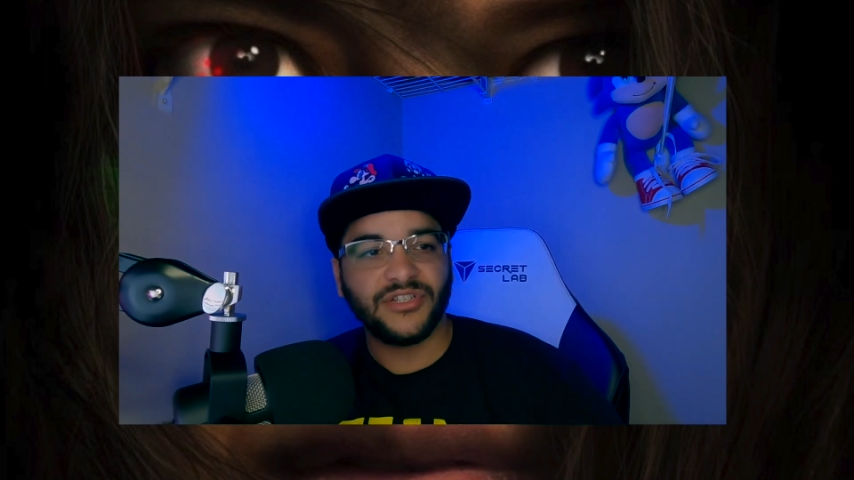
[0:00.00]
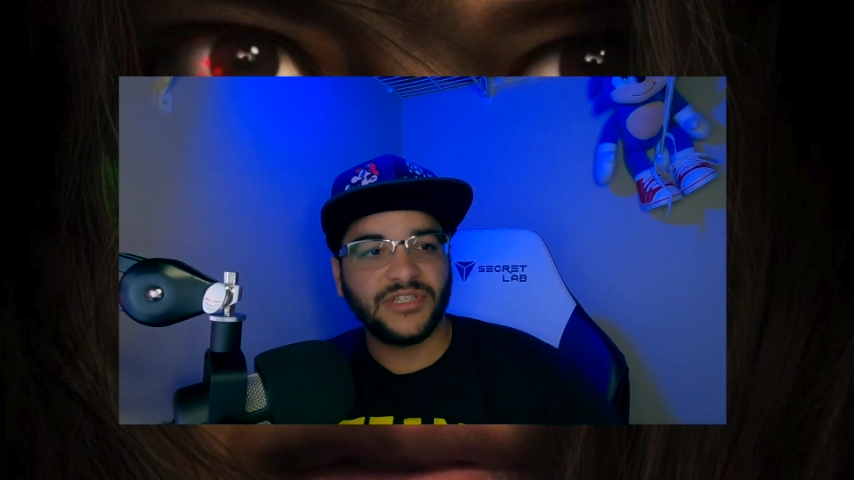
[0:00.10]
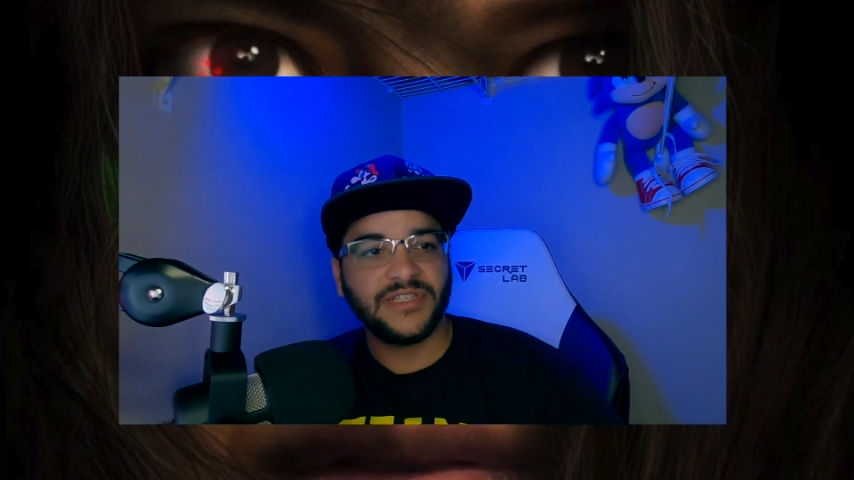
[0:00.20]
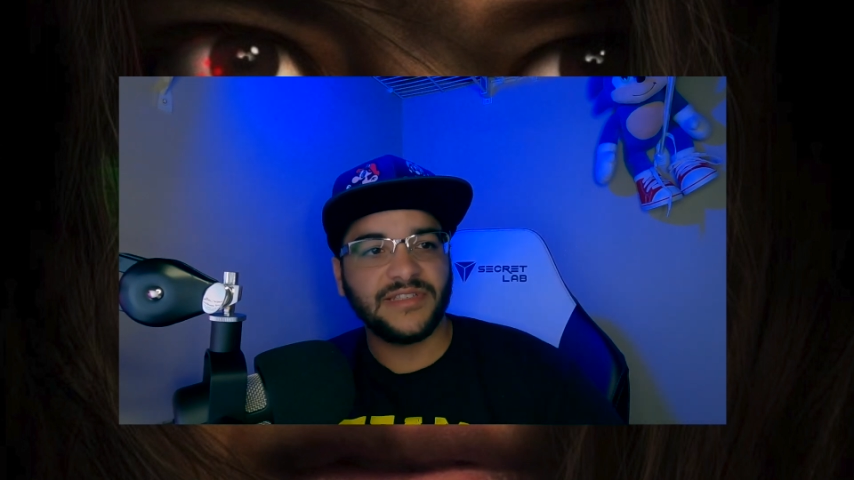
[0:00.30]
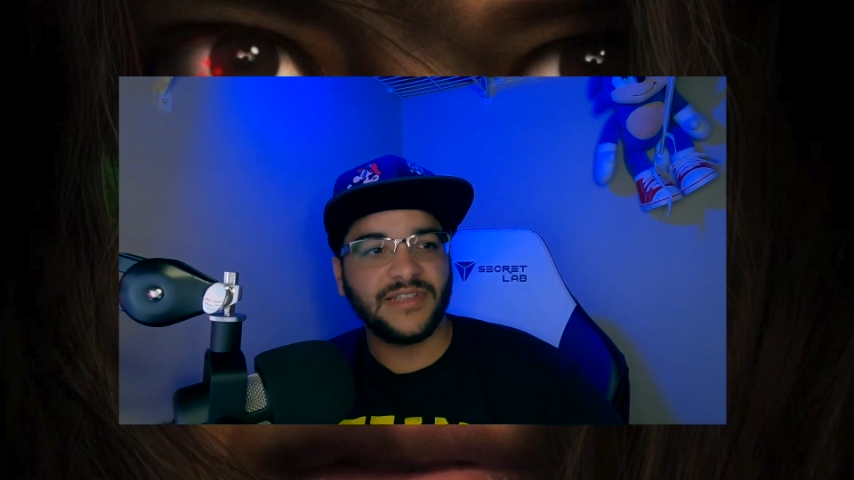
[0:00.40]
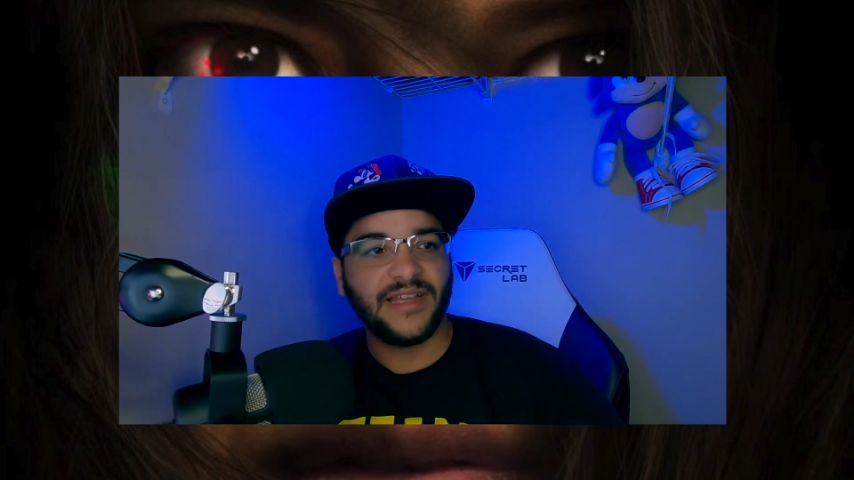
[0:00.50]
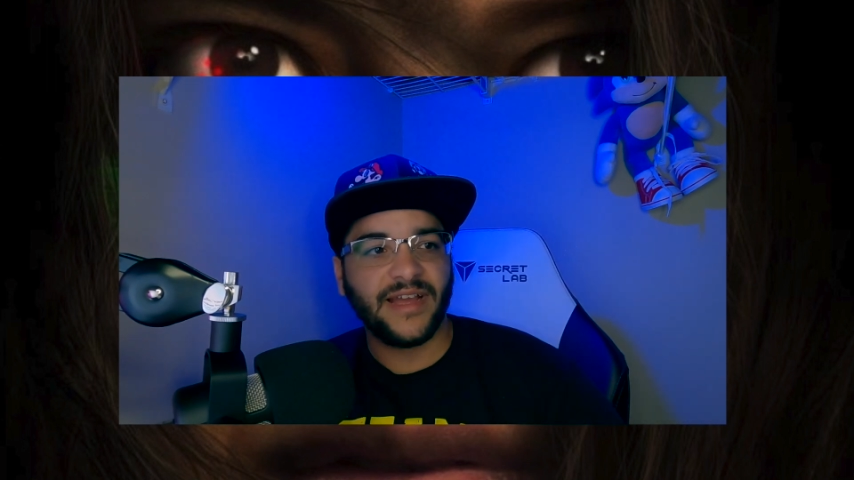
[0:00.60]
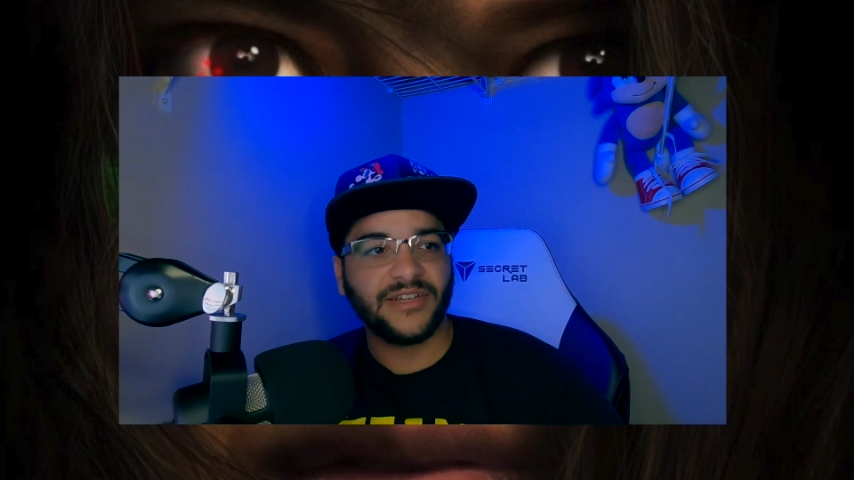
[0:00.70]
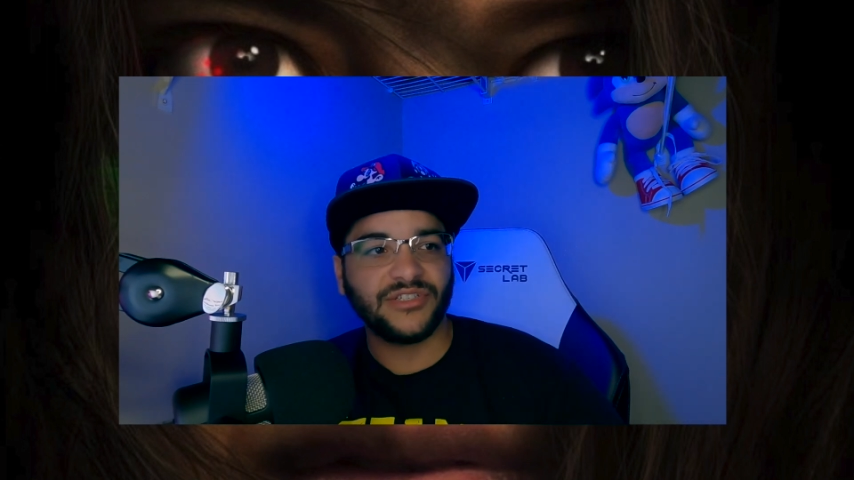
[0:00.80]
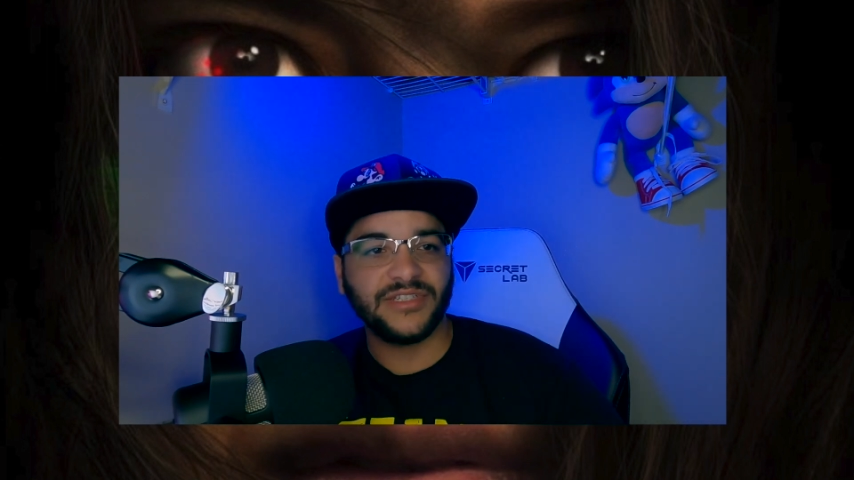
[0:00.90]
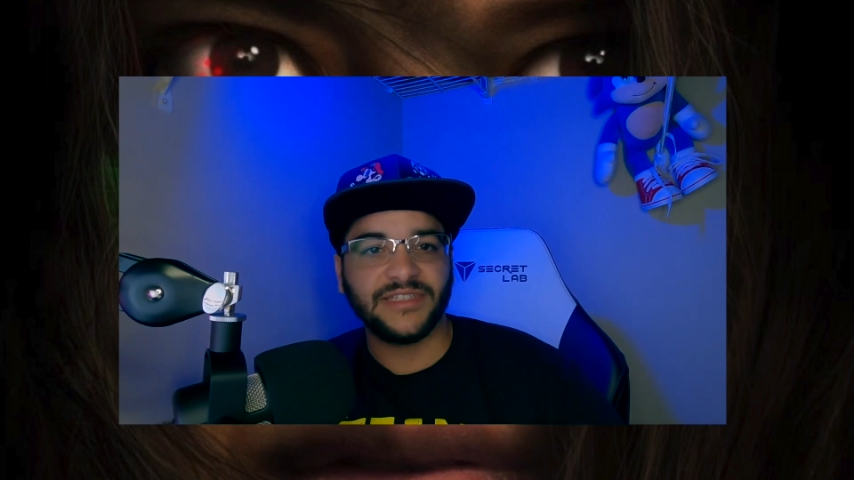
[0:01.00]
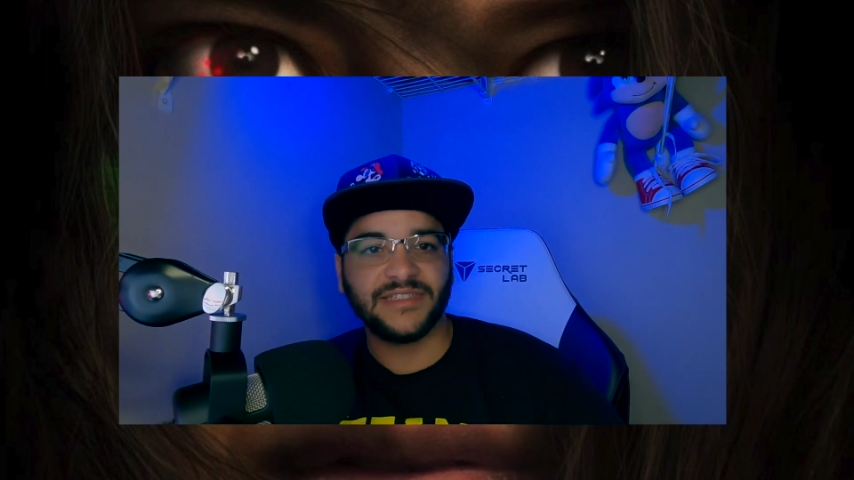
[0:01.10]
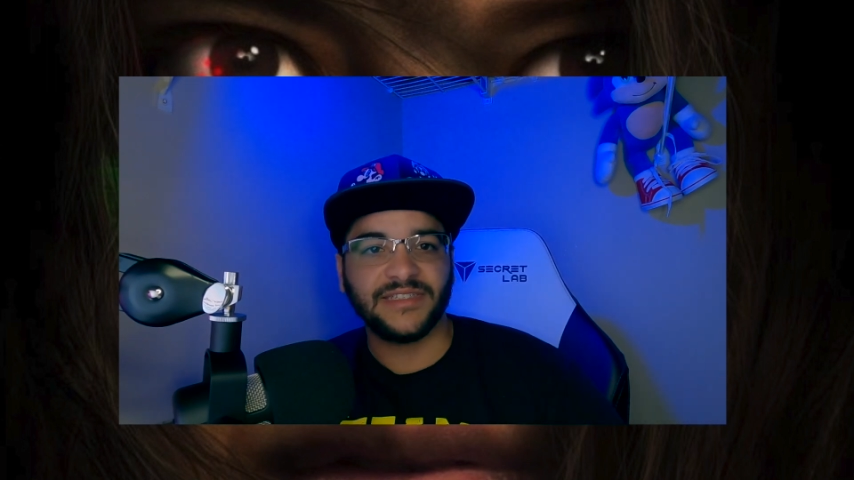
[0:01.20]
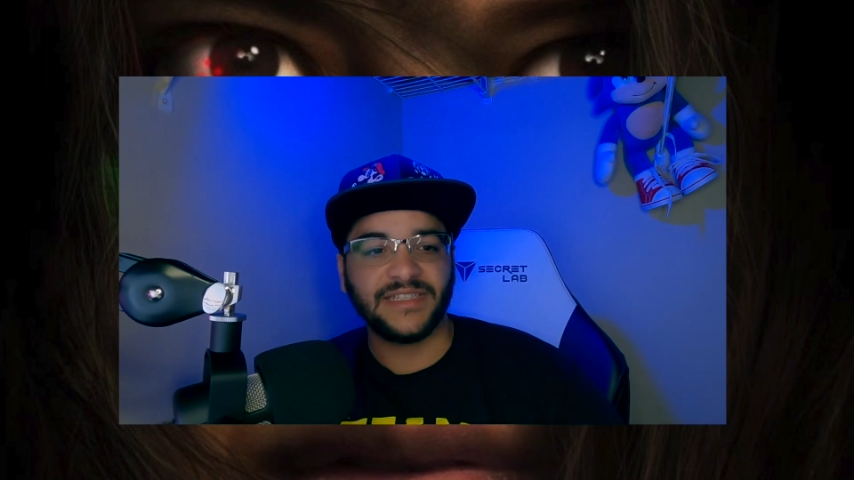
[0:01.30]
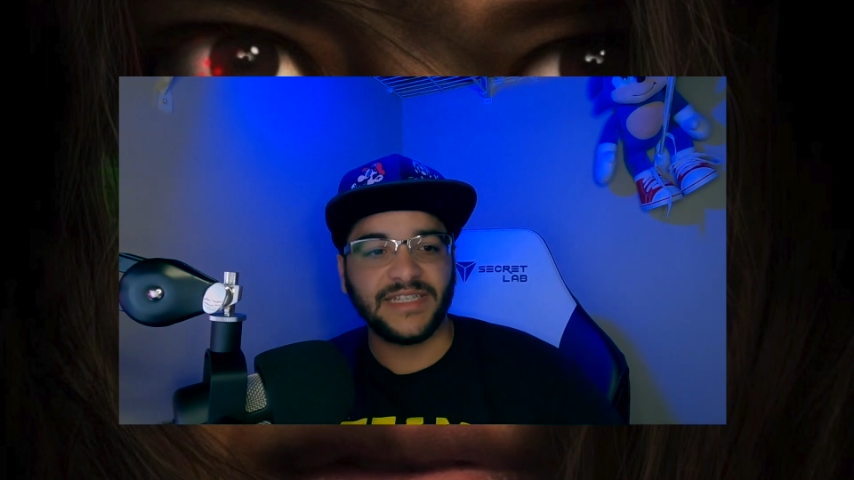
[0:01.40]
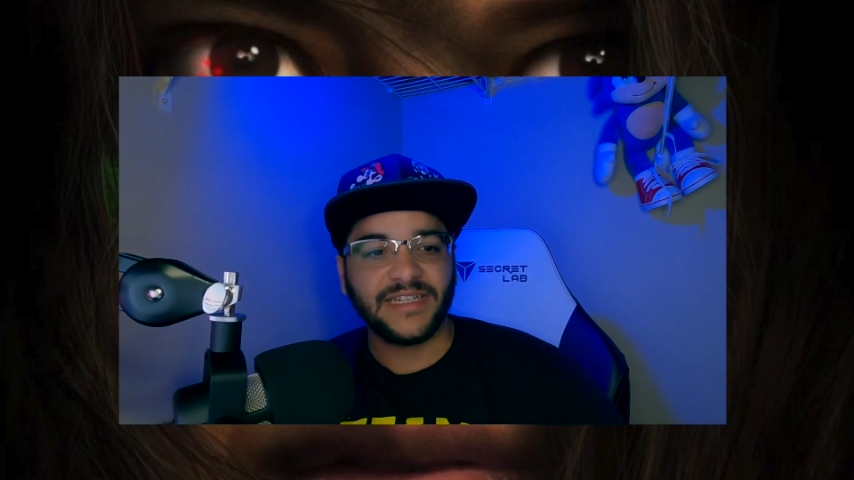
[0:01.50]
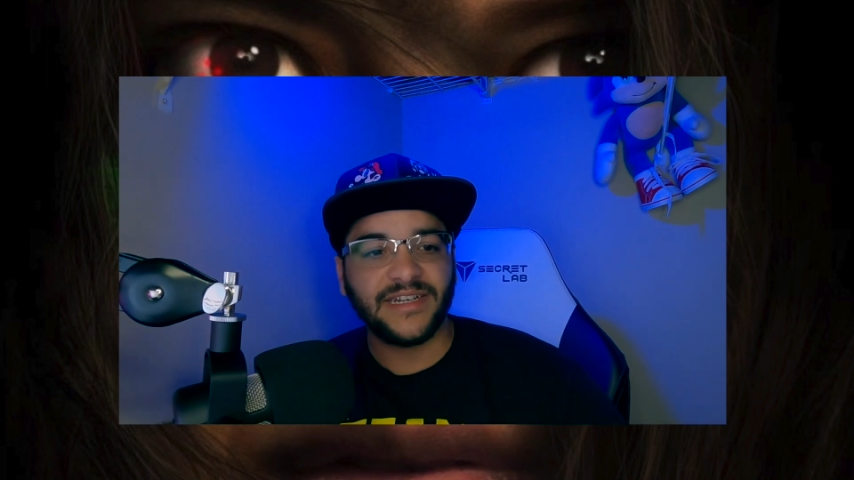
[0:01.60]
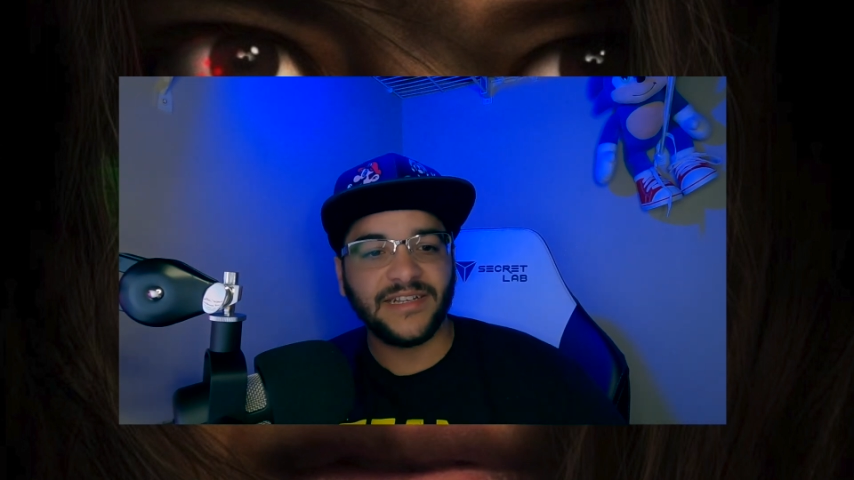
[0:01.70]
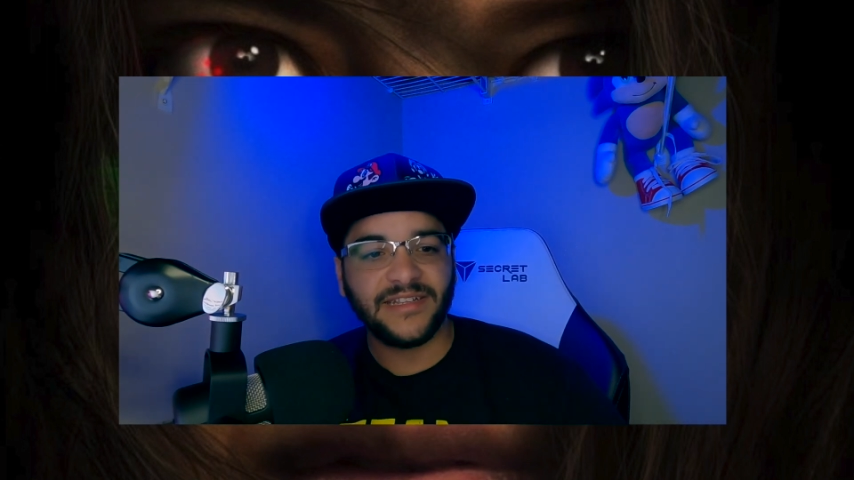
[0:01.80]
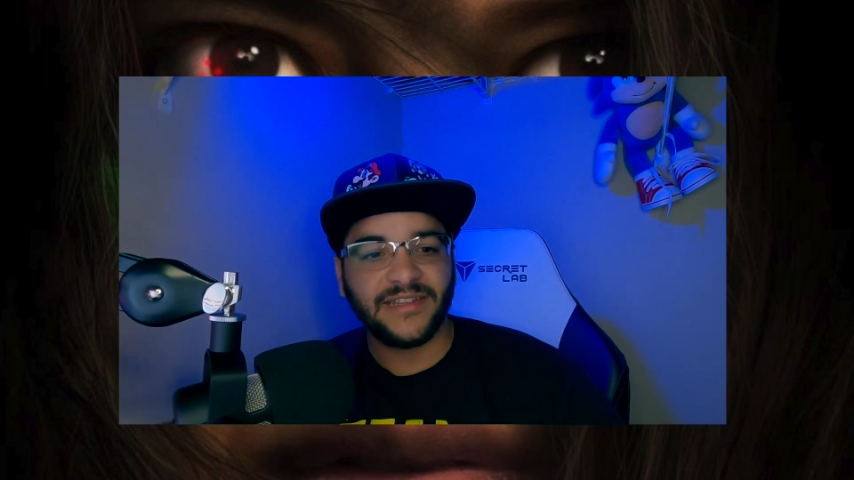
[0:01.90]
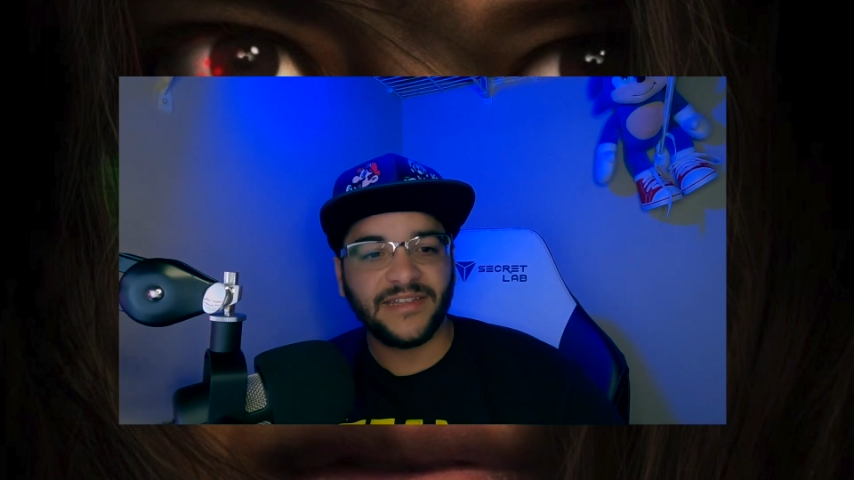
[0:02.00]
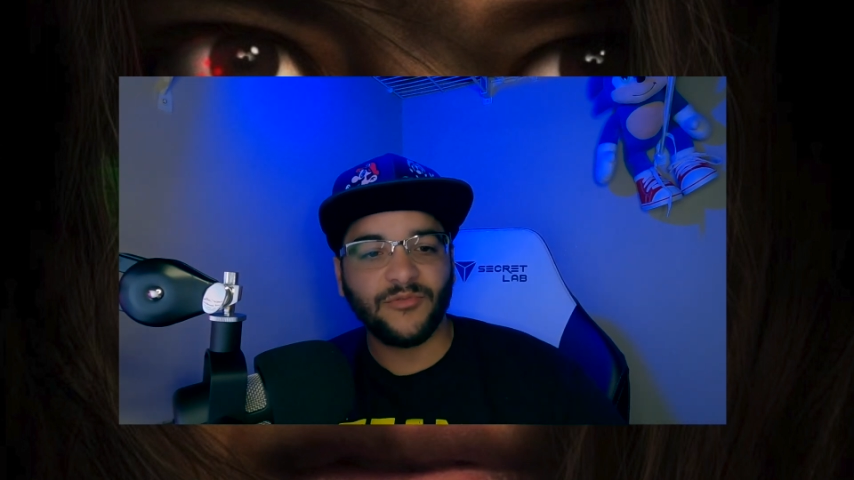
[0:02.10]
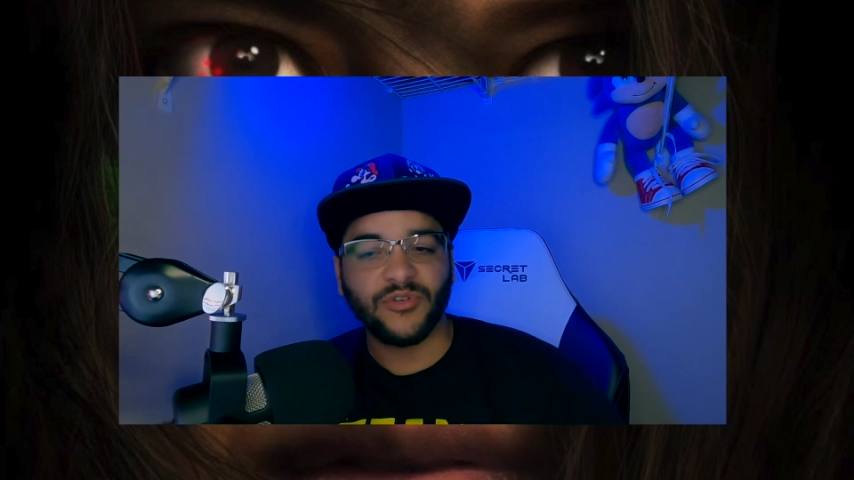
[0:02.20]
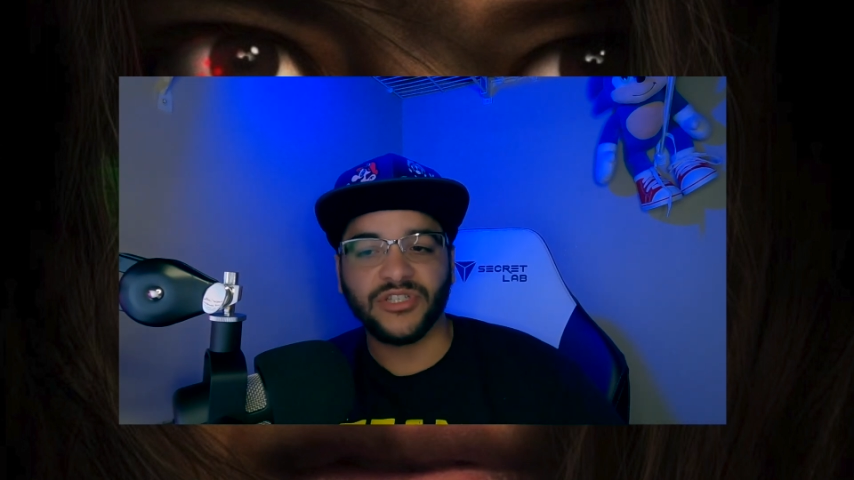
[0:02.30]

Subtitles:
She doesn't actually succeed in anything. We're